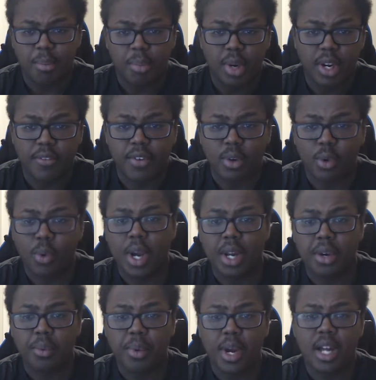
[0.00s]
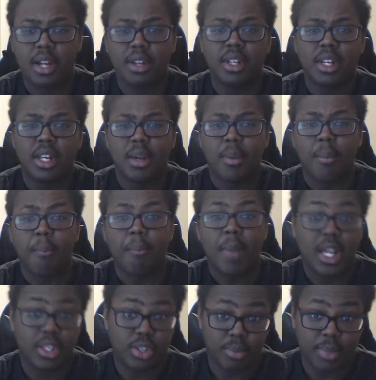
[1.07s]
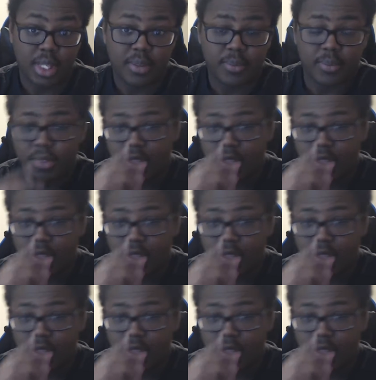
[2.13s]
separated for quite a while, Masumi.